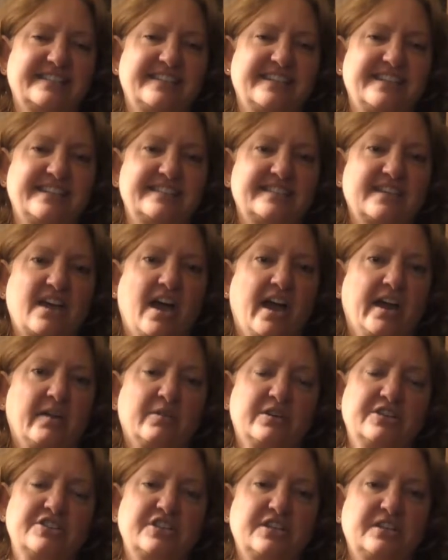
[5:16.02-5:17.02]
his
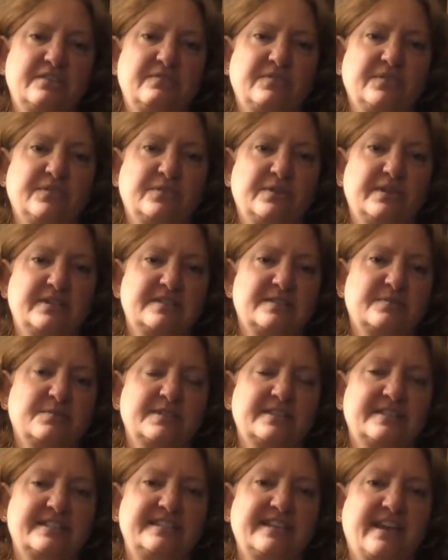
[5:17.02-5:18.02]
Irish influence
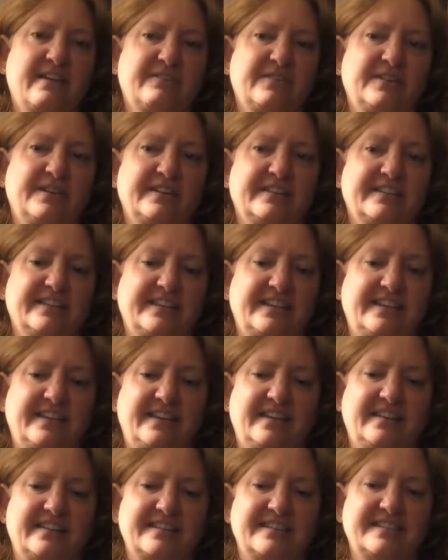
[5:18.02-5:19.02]
was
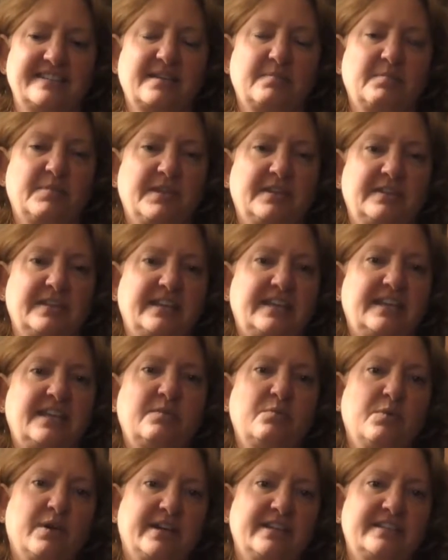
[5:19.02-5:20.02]
definitely something that
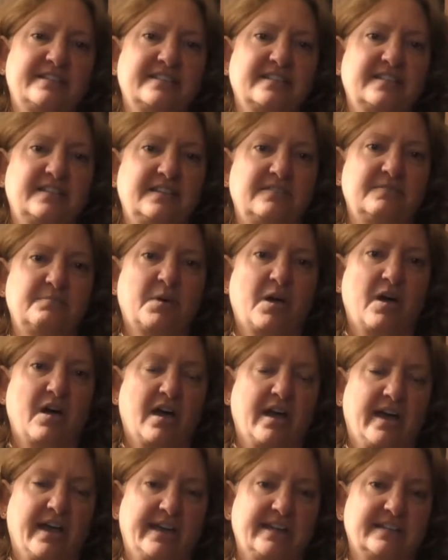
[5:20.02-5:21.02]
he wanted to leave
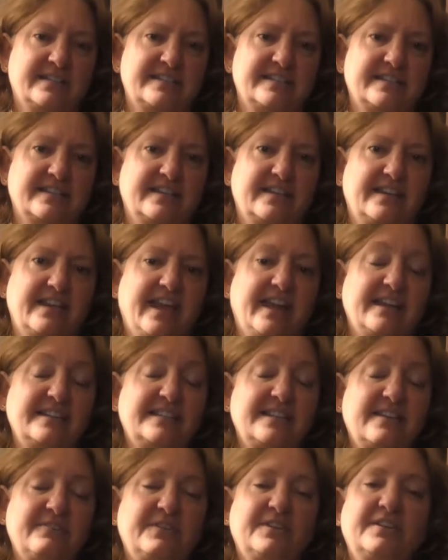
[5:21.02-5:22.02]
behind. And
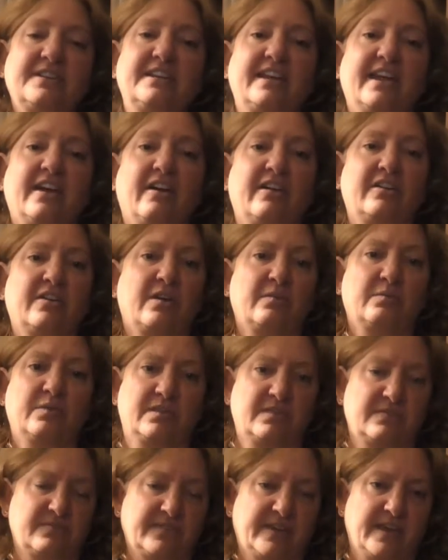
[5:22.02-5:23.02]
it's definitely carried on
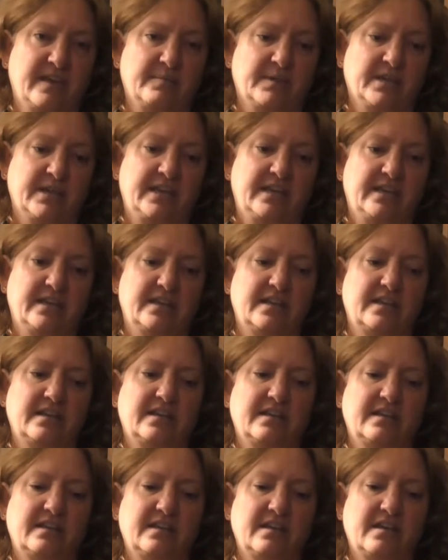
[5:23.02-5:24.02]
with the family.
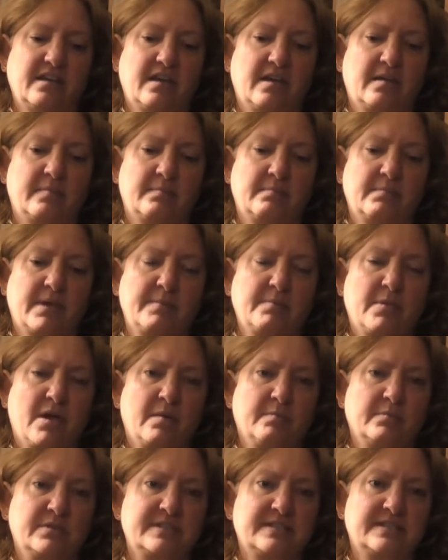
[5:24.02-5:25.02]
My
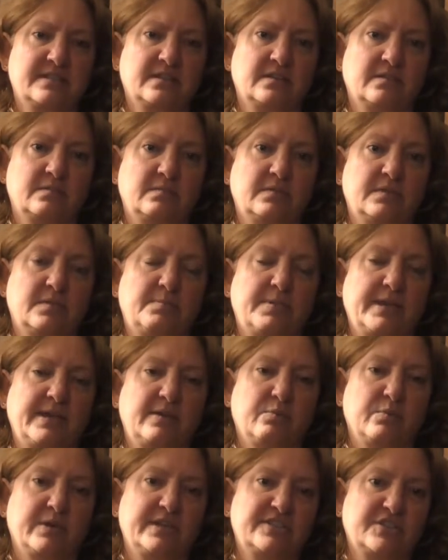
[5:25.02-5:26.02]
mom was the
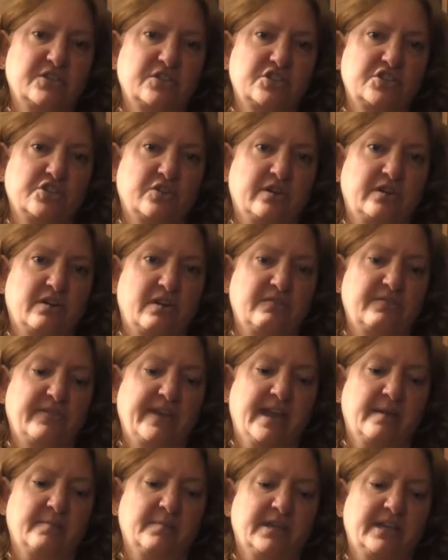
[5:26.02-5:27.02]
big researcher in our
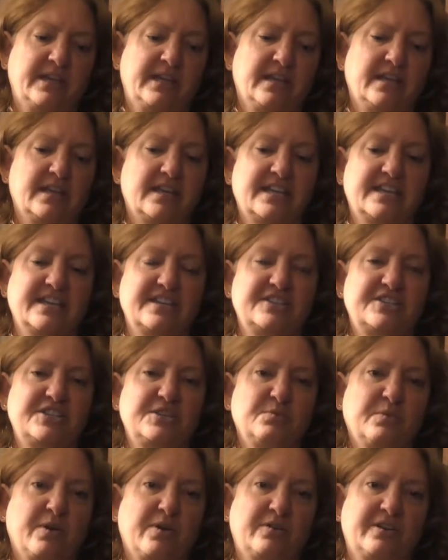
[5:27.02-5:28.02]
family.
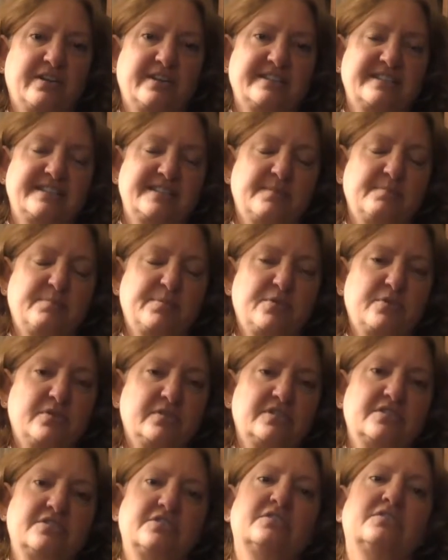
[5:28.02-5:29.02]
She wrote a
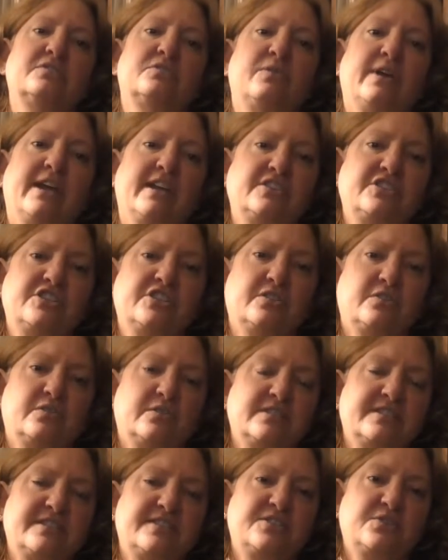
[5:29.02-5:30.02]
simple
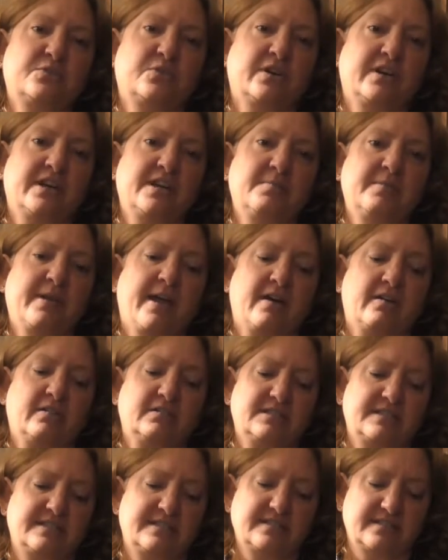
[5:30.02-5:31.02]
grandchildren's story
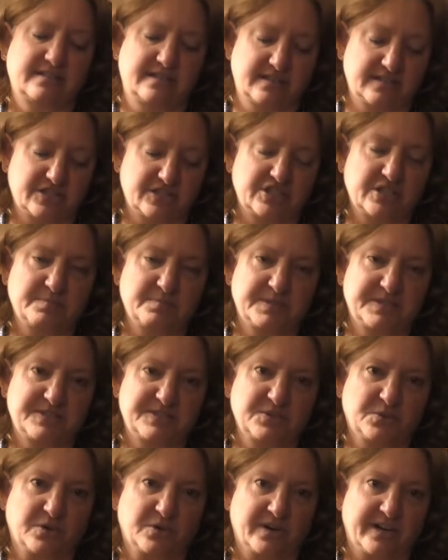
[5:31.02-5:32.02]
about the ship's
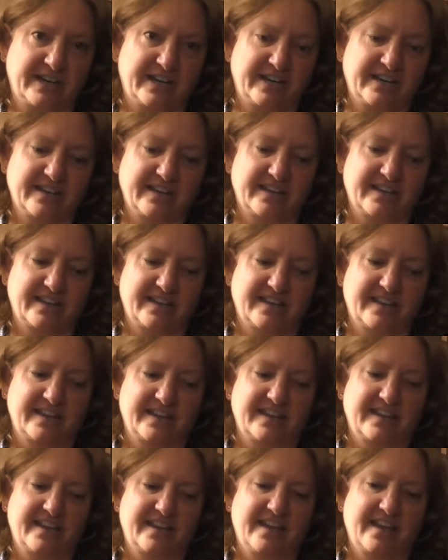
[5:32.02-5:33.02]
story
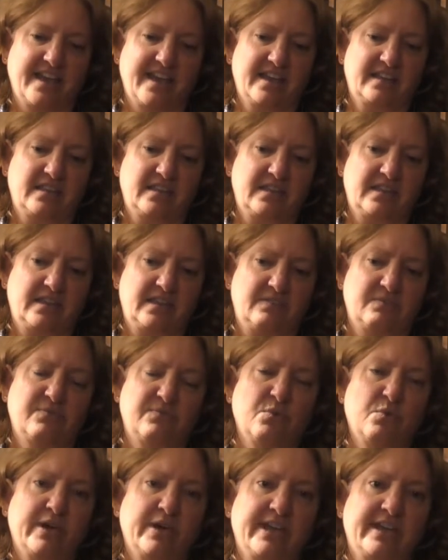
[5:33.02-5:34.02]
and the
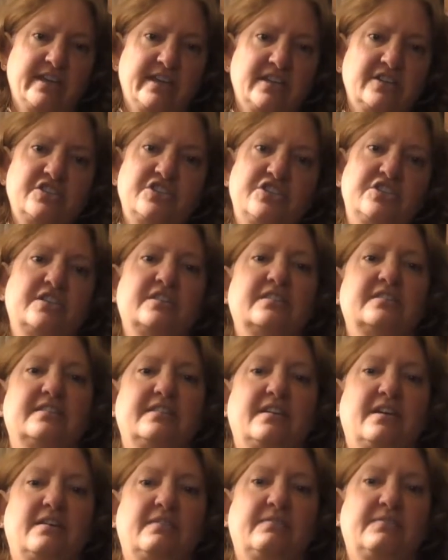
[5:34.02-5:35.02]
voyage
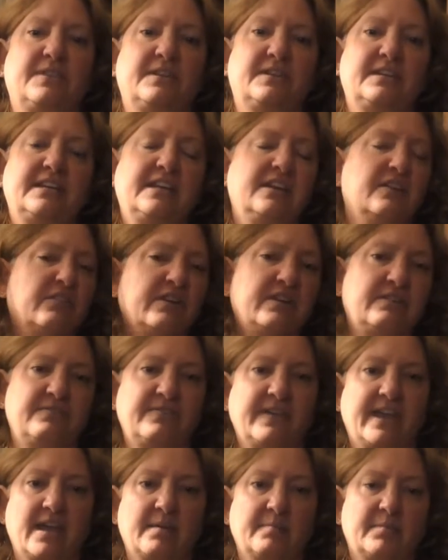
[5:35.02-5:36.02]
of the Neary
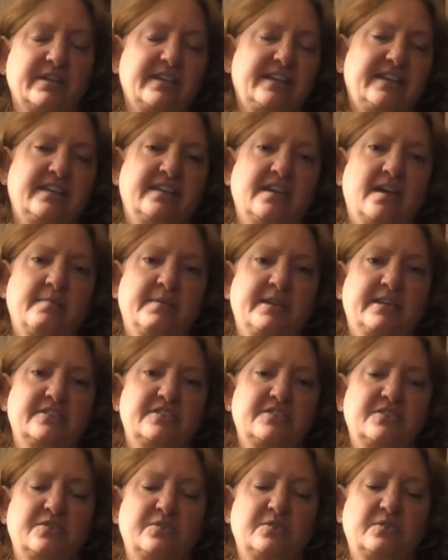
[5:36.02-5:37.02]
family coming
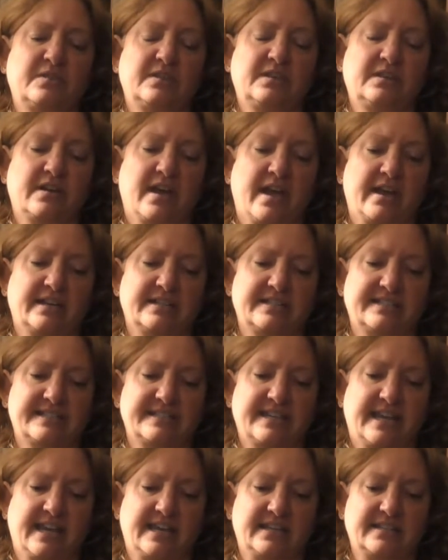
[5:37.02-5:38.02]
to the United
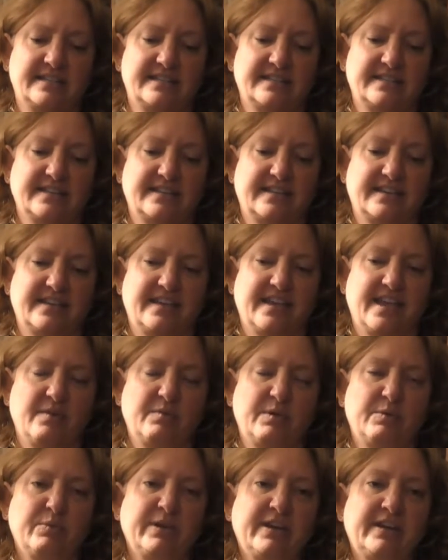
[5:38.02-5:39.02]
States. And
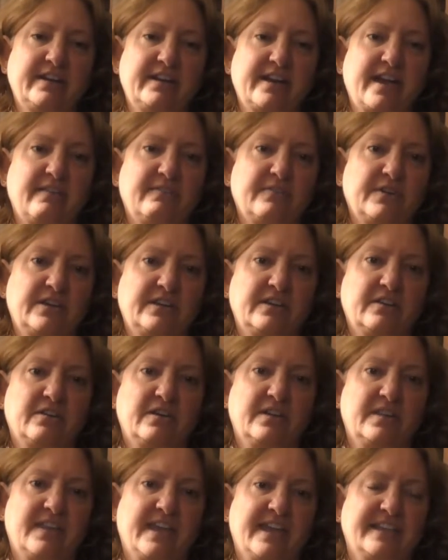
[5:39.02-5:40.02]
we read it every year
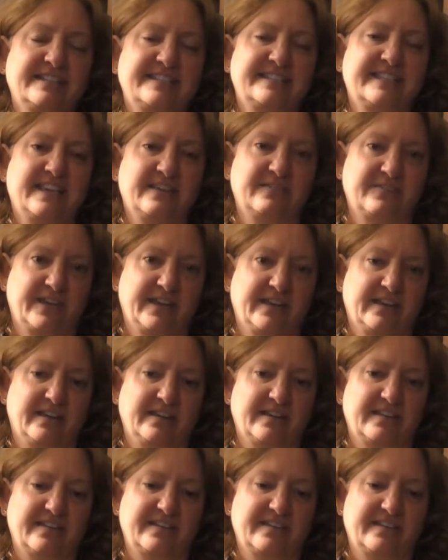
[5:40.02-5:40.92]
on Thanksgiving,